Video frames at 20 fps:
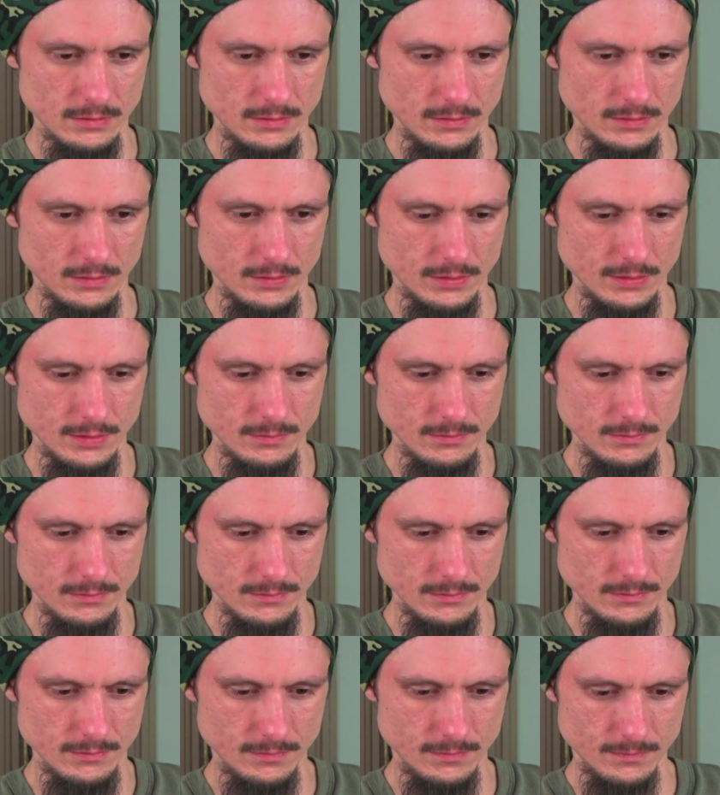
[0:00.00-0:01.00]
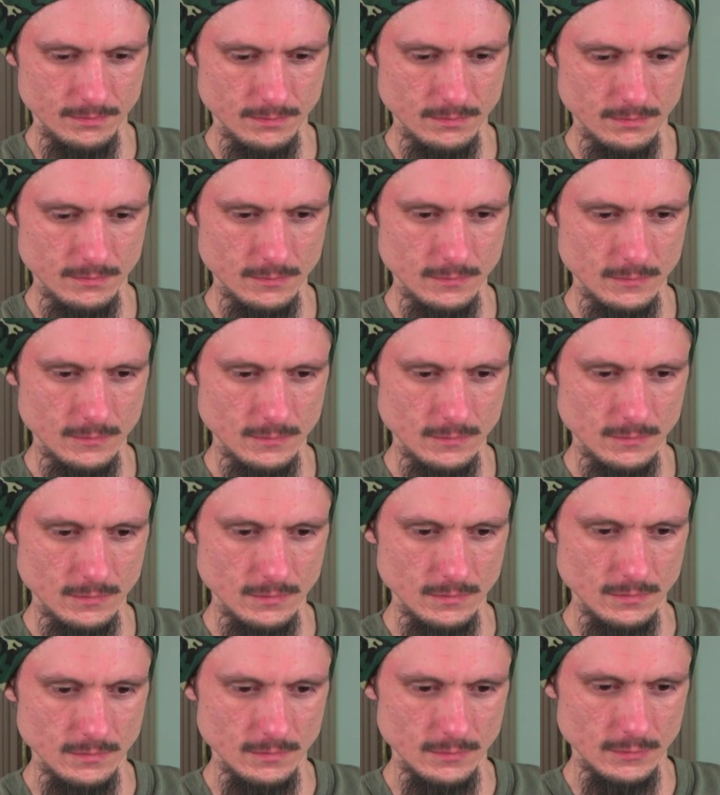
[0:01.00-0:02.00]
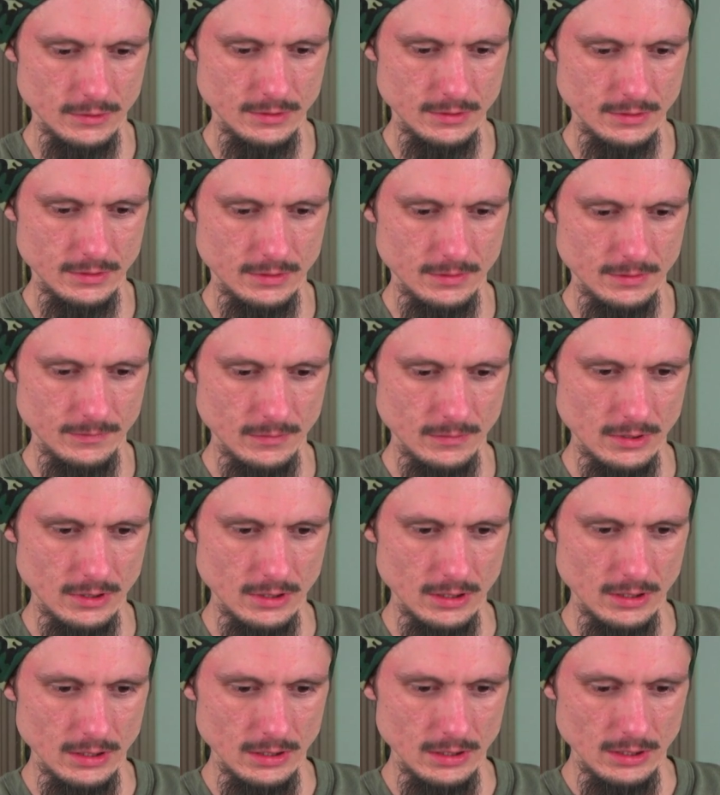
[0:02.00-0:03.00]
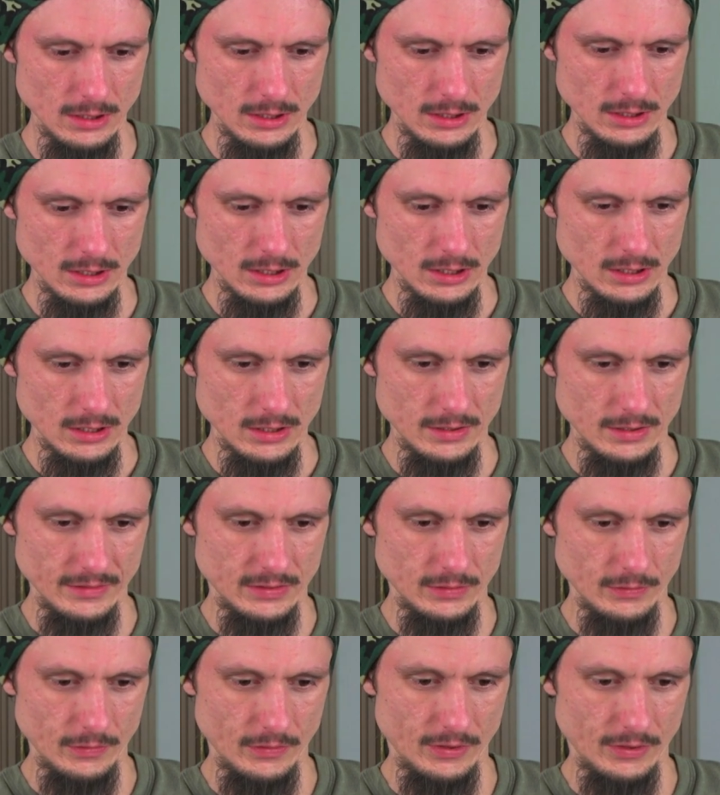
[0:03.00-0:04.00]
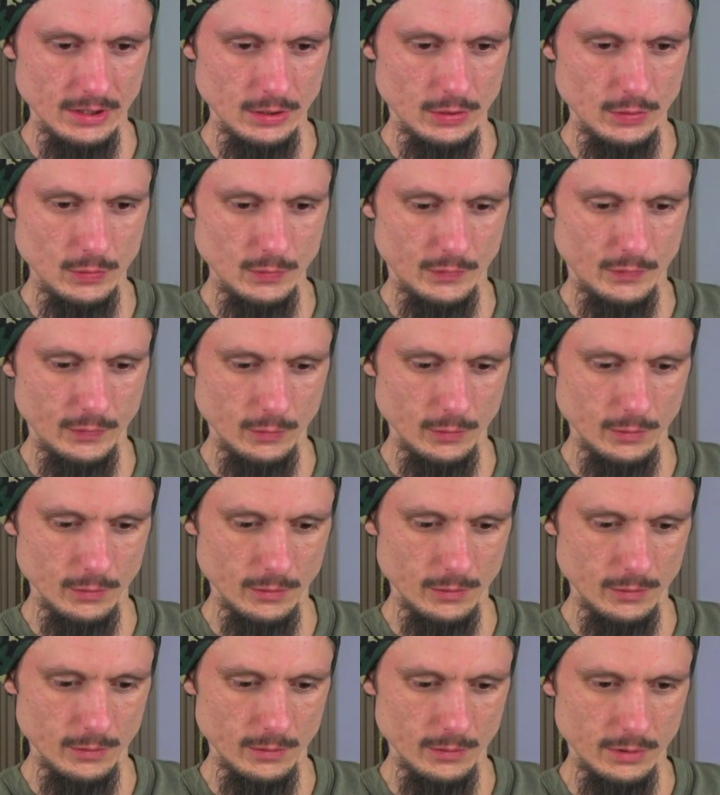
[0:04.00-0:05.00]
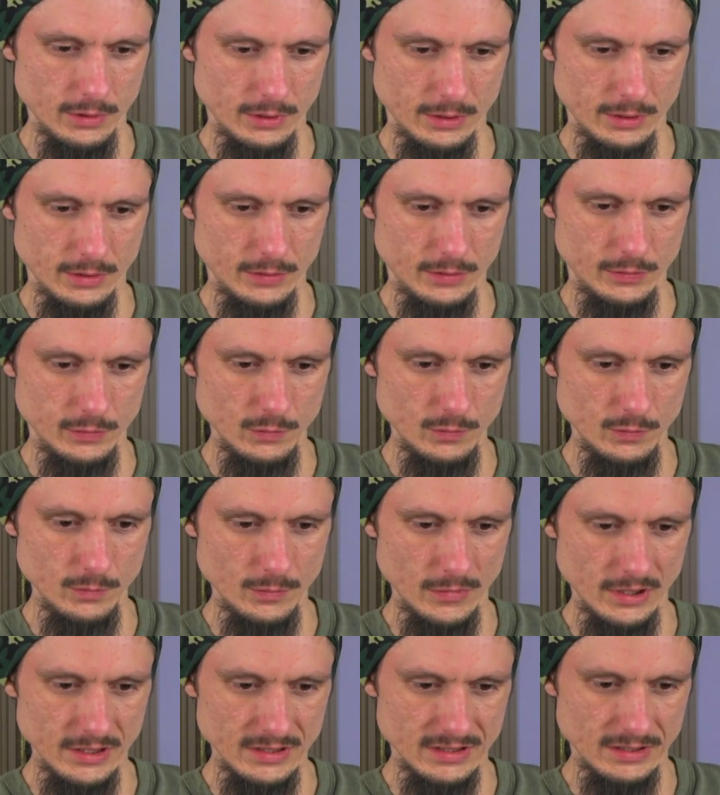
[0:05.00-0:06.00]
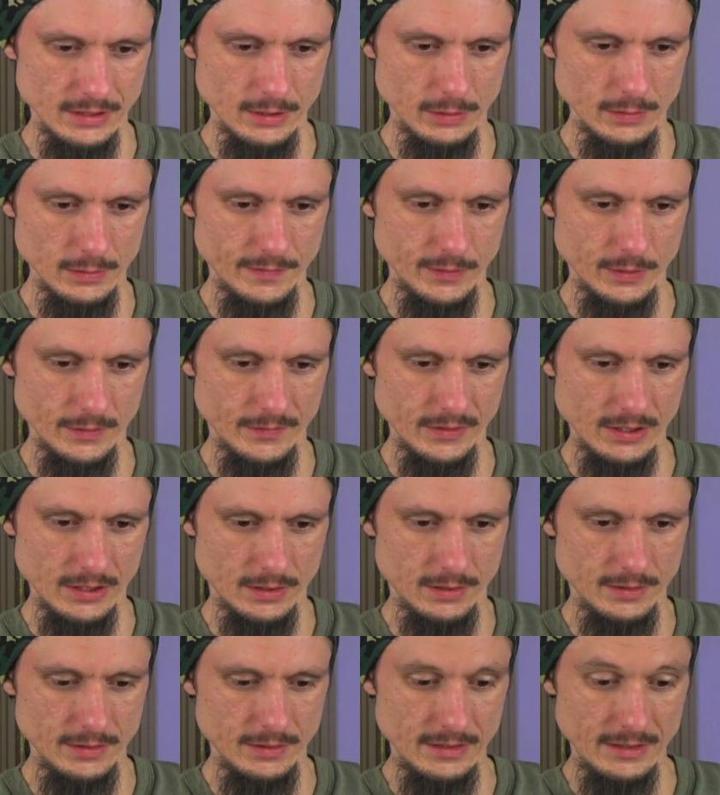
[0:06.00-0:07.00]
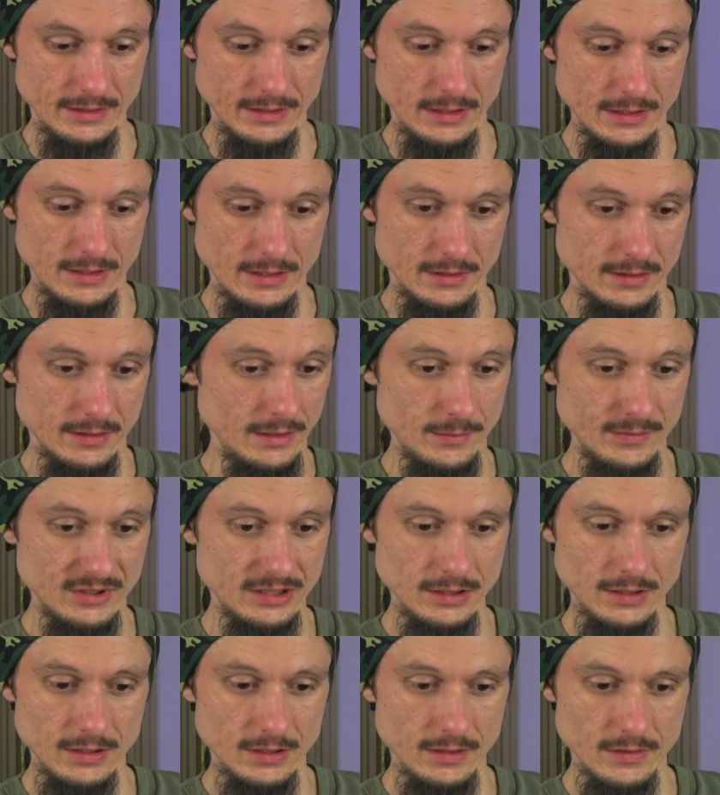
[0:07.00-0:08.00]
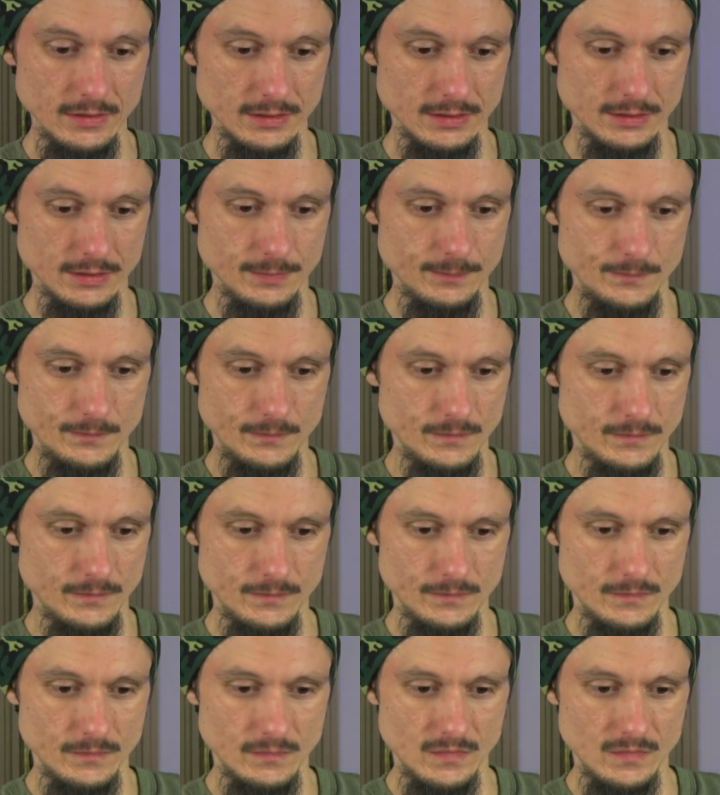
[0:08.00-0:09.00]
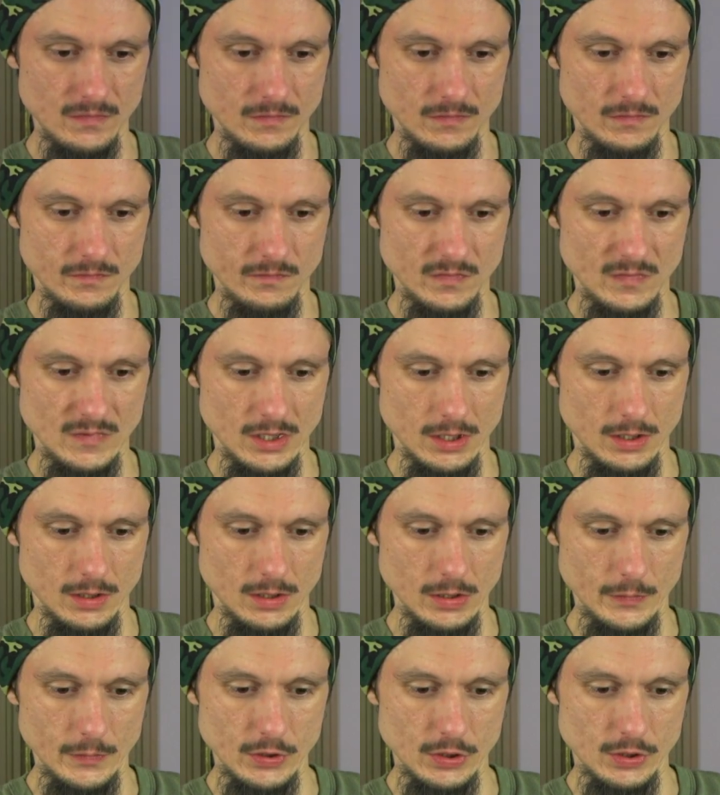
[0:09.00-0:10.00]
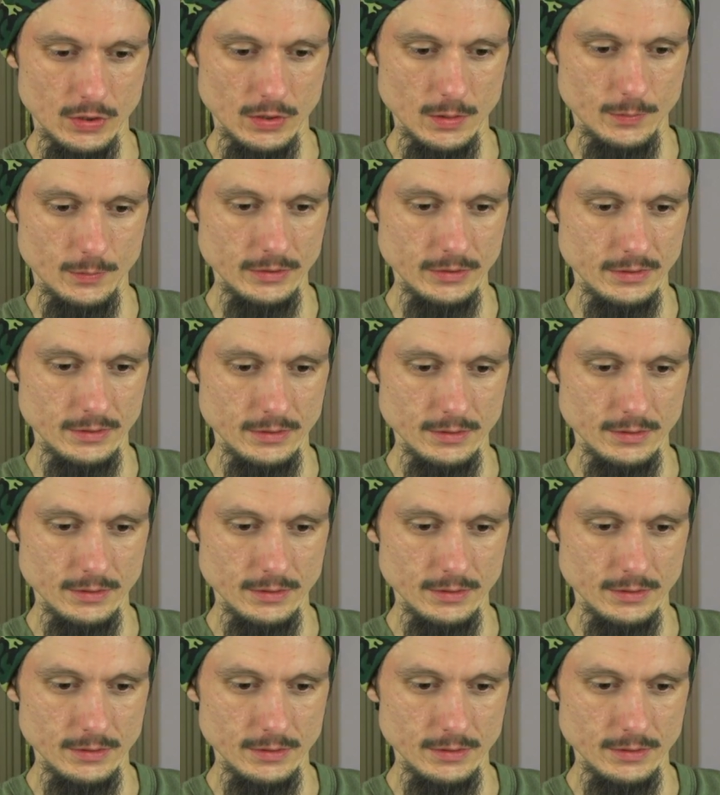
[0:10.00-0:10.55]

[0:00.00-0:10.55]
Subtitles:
Jim. Right. And so thank you to myself of actually, and yeah, I'm sitting in this coffee shop and